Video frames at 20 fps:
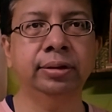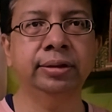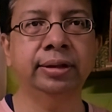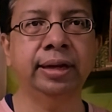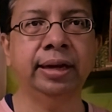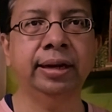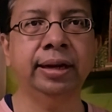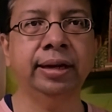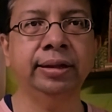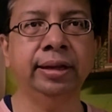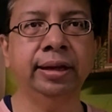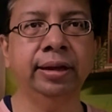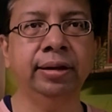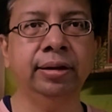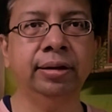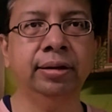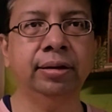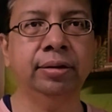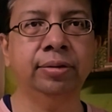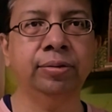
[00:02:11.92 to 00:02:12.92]
That I
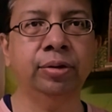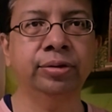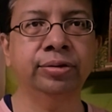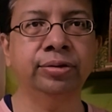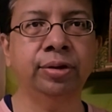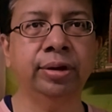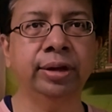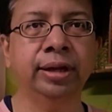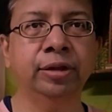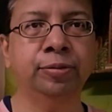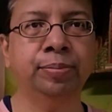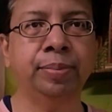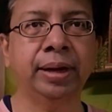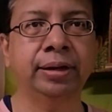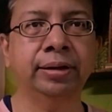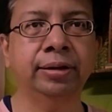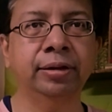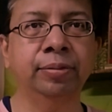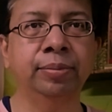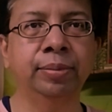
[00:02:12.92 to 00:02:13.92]
think was not
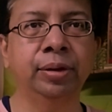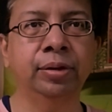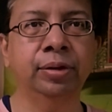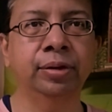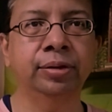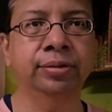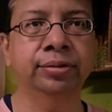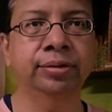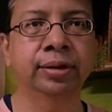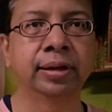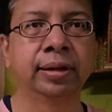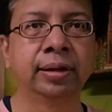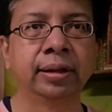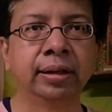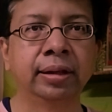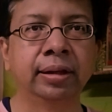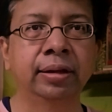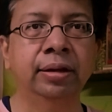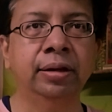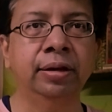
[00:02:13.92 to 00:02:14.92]
expected,
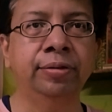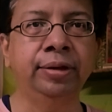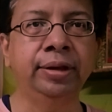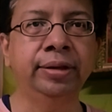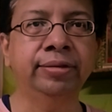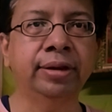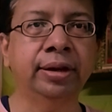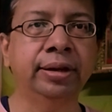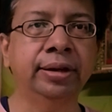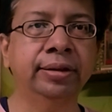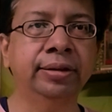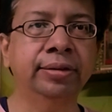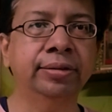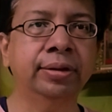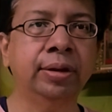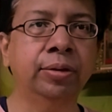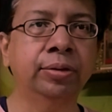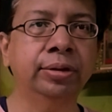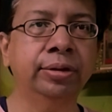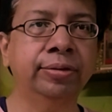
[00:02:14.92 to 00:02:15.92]
because we started this
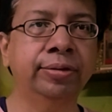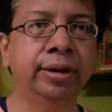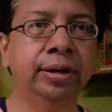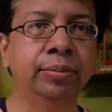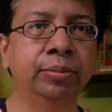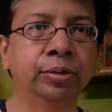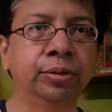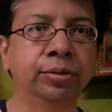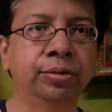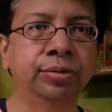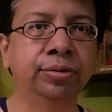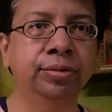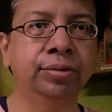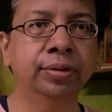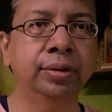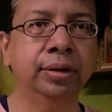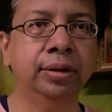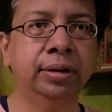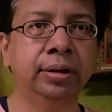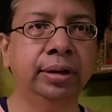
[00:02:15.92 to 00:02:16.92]
counter trend
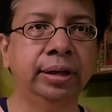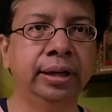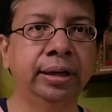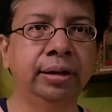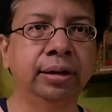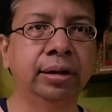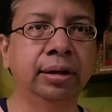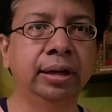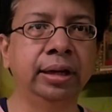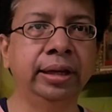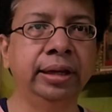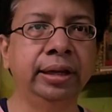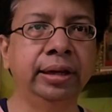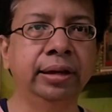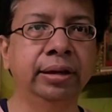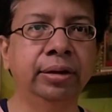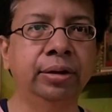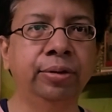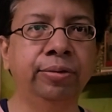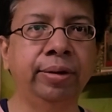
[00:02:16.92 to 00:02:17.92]
move in
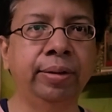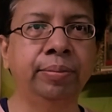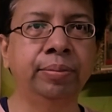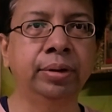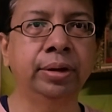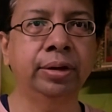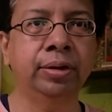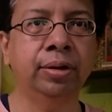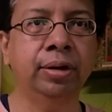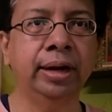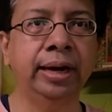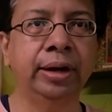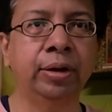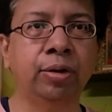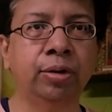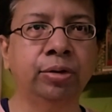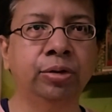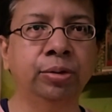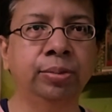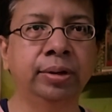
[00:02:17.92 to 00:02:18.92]
early November or late
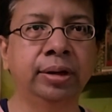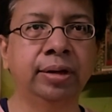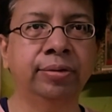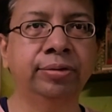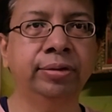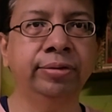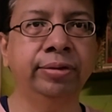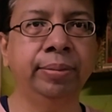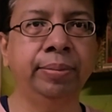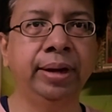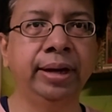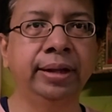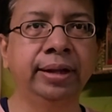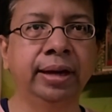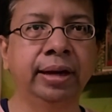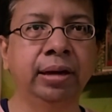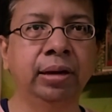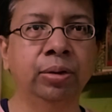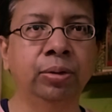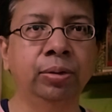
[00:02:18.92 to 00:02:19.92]
October after we made
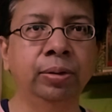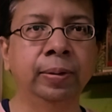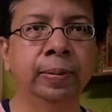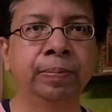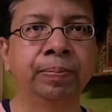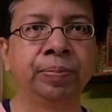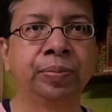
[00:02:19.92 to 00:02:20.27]
that low.